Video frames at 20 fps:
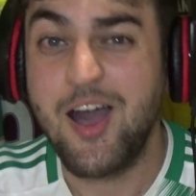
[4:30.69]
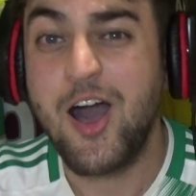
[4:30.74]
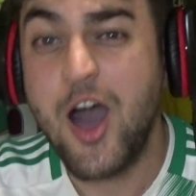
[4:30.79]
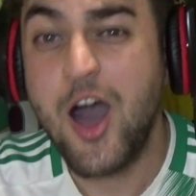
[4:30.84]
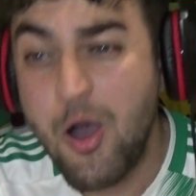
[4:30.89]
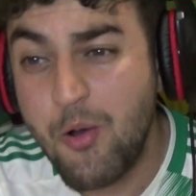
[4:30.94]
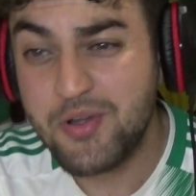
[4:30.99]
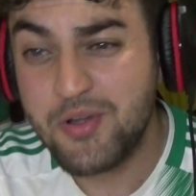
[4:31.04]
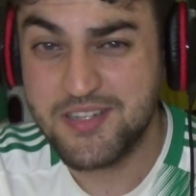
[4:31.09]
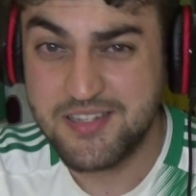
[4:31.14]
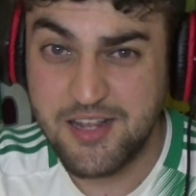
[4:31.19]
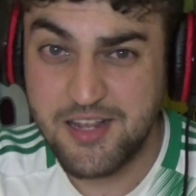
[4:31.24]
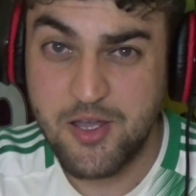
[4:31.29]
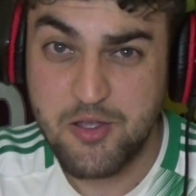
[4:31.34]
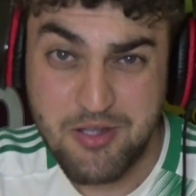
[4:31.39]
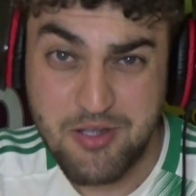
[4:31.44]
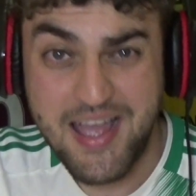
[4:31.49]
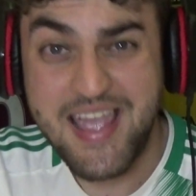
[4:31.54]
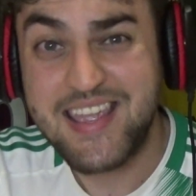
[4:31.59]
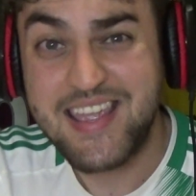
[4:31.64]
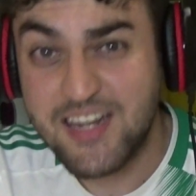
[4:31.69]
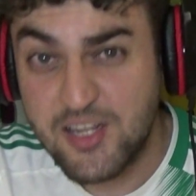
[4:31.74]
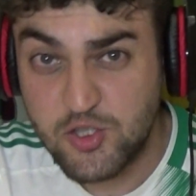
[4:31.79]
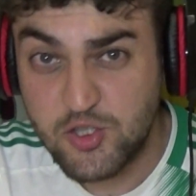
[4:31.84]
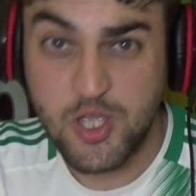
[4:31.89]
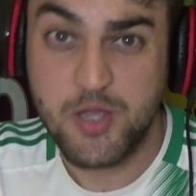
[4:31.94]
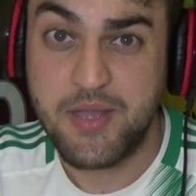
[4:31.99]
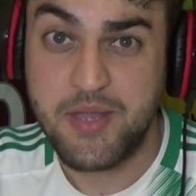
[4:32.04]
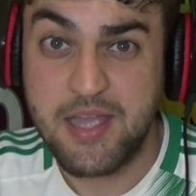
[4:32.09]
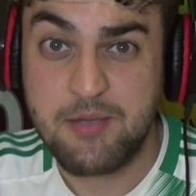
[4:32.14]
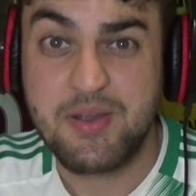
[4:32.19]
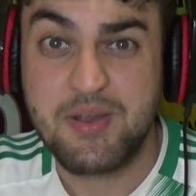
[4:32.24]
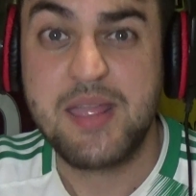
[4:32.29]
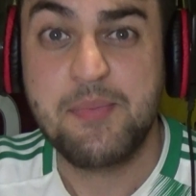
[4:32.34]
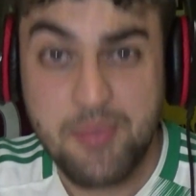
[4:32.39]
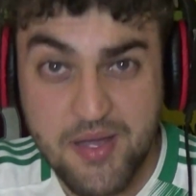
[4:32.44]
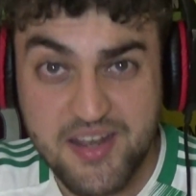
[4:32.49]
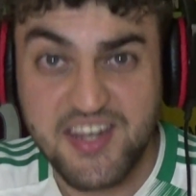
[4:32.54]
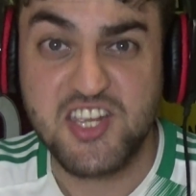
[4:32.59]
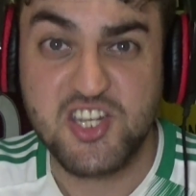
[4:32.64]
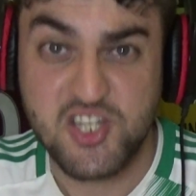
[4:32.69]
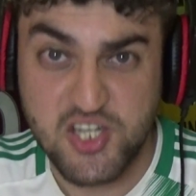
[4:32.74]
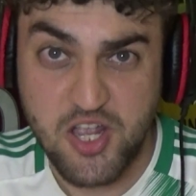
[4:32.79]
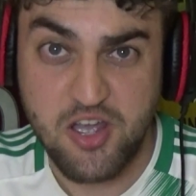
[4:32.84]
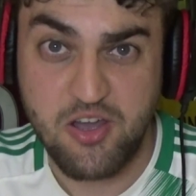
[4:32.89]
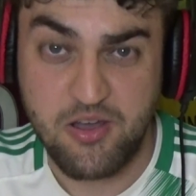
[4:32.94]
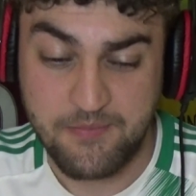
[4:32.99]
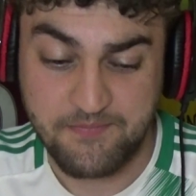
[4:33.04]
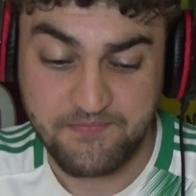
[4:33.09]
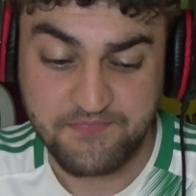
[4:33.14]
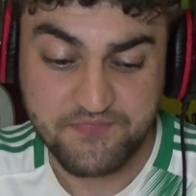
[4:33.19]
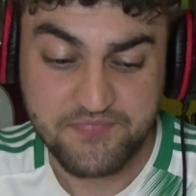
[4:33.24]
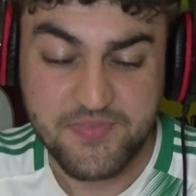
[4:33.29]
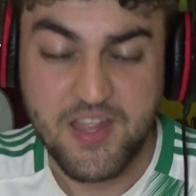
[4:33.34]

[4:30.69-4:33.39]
I want to know, are you going to do it when you put this shirt on?